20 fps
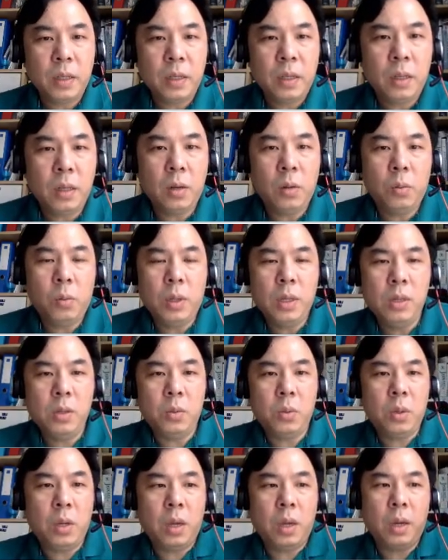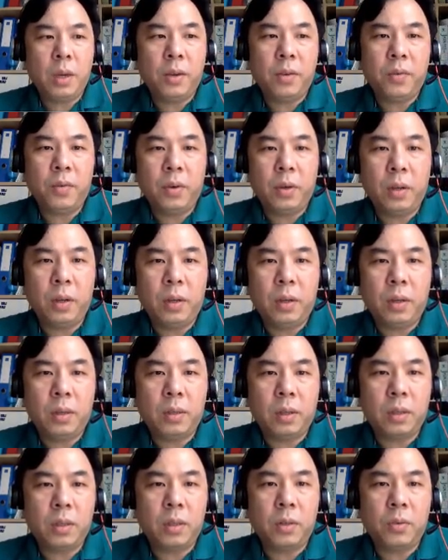Now, once we have
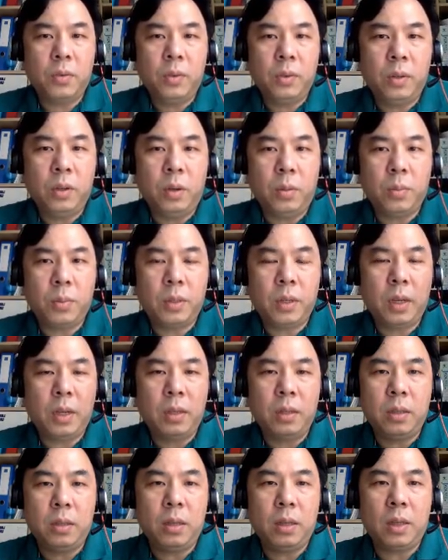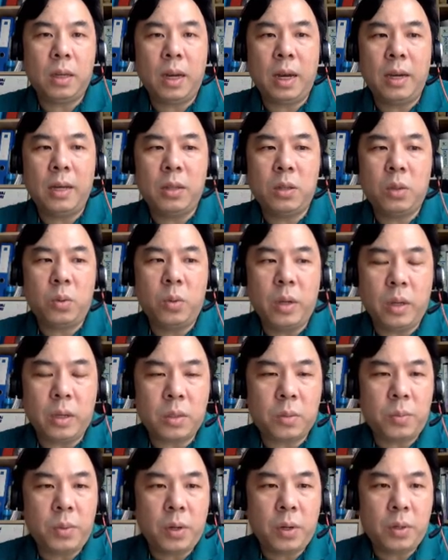successfully obtained the chi-square
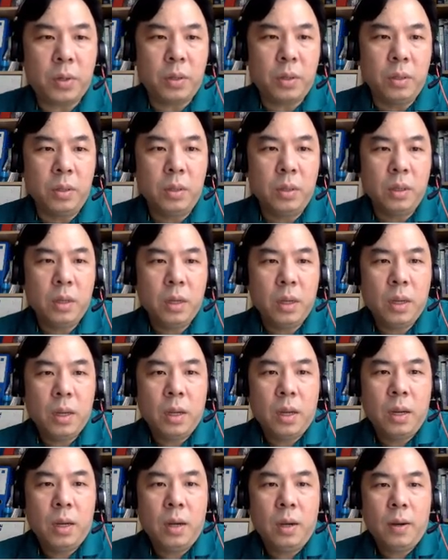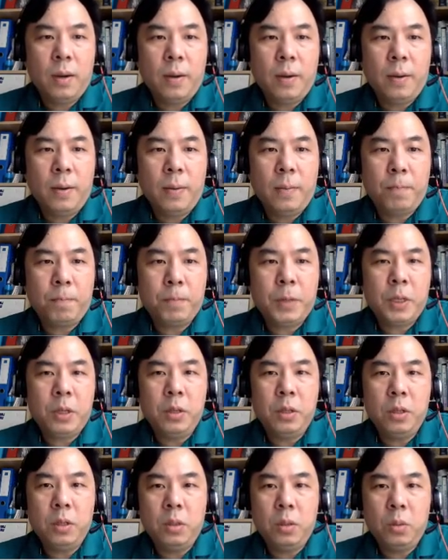expression,
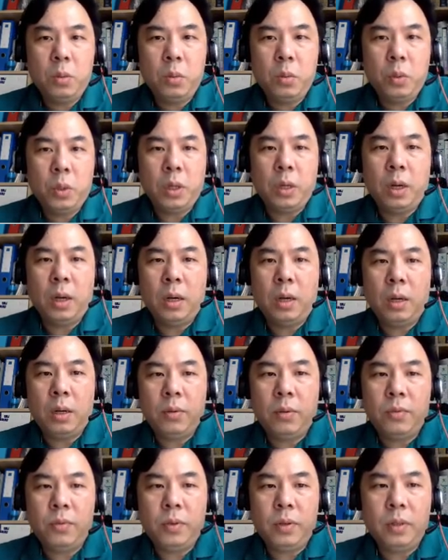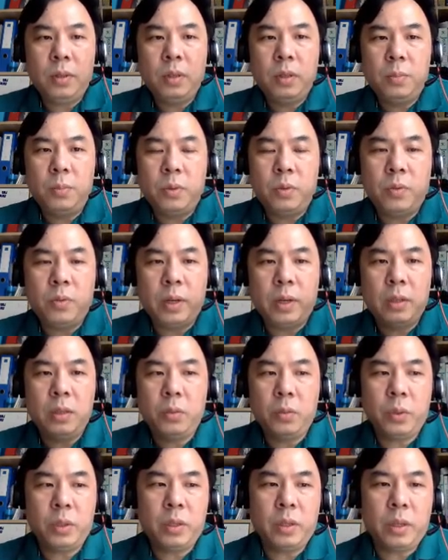here we are further
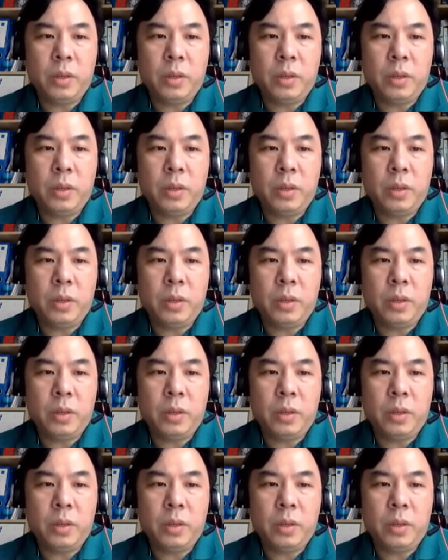provided with the